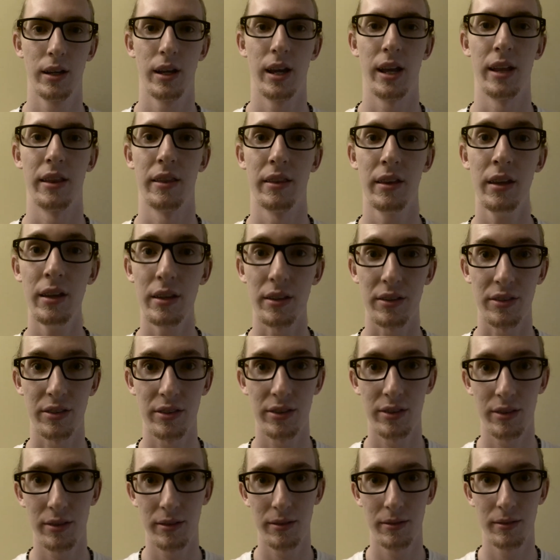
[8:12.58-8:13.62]
And
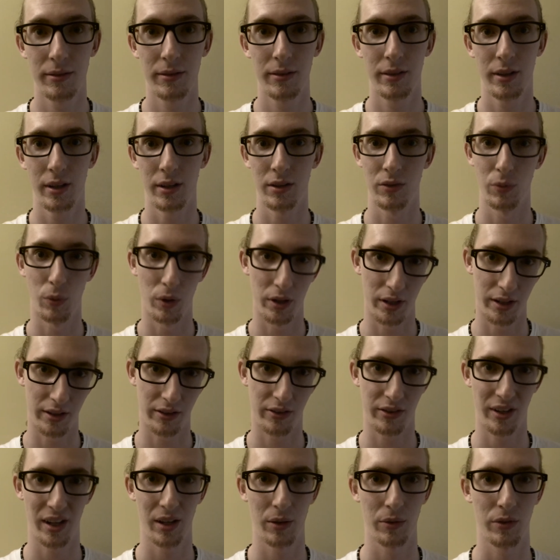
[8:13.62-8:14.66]
this is what it
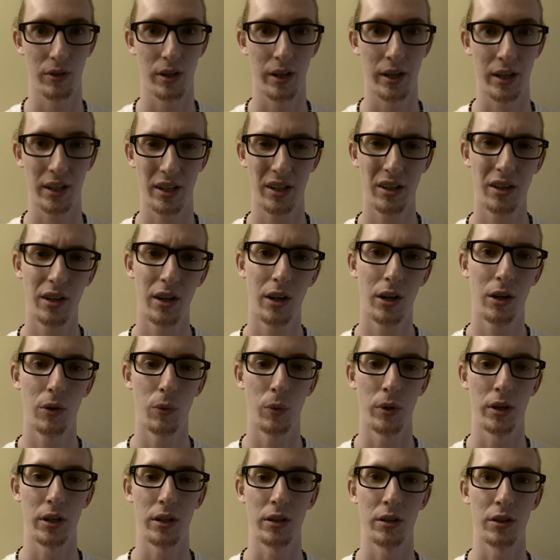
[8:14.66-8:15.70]
sounds like
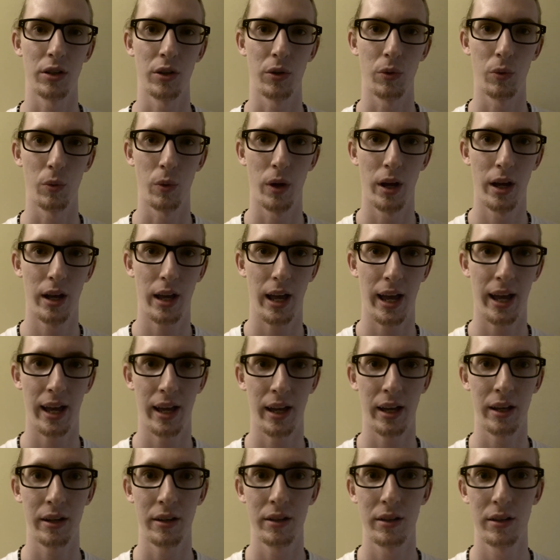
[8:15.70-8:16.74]
when you
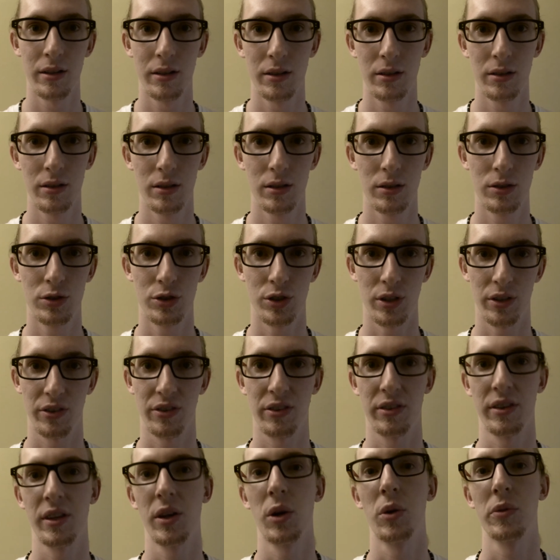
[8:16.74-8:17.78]
add
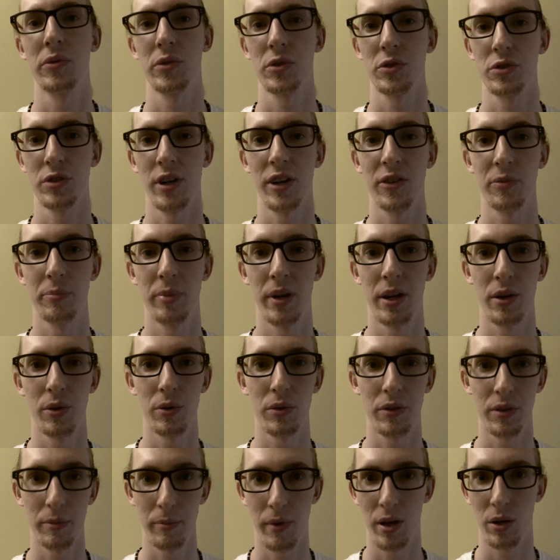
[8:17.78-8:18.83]
just the overdrive pedal,
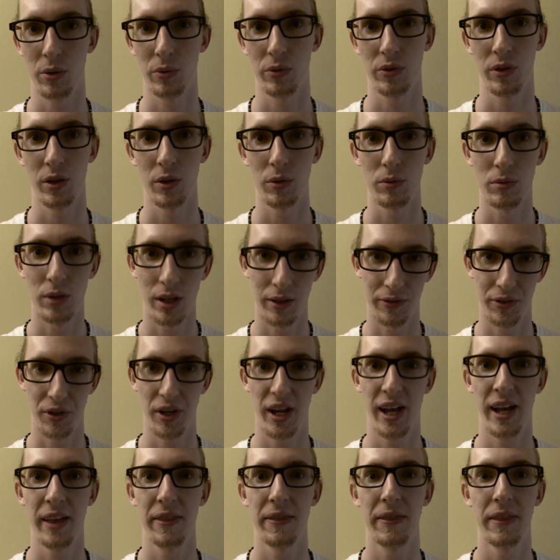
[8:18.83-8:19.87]
the metal zone. If you
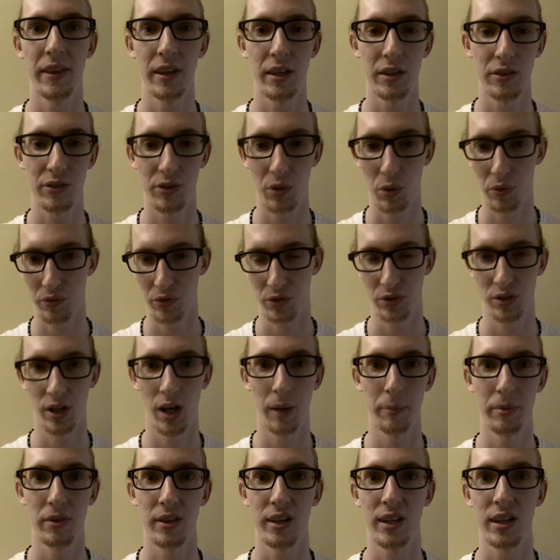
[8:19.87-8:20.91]
add this over
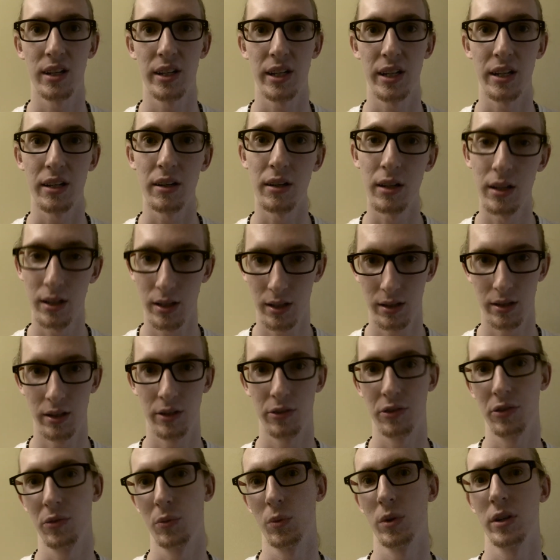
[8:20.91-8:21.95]
top of the clean,
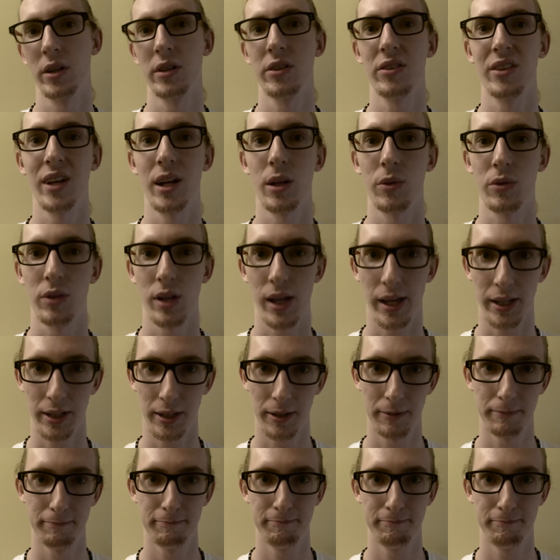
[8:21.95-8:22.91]
this is what it sounds like.